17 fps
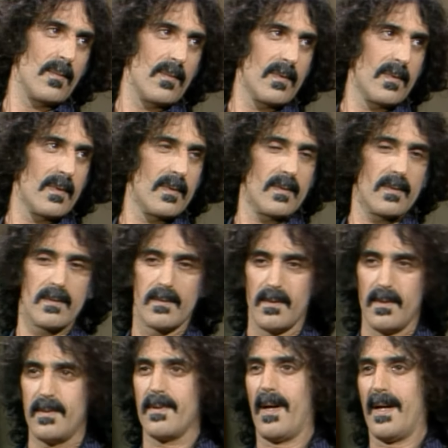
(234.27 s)
do you get them?
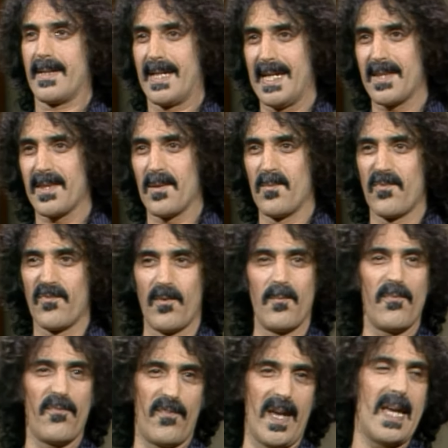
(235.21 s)
I get them
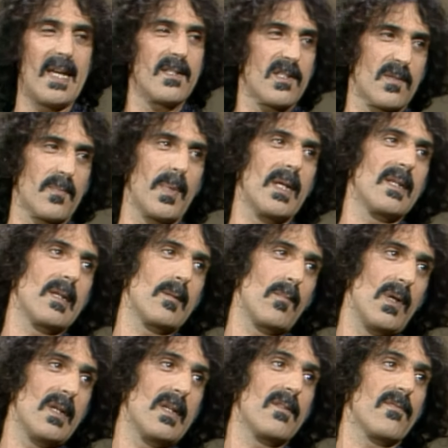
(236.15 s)
from fans spending
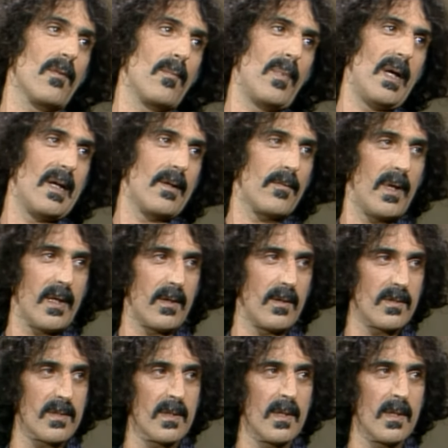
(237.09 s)
money for buying records.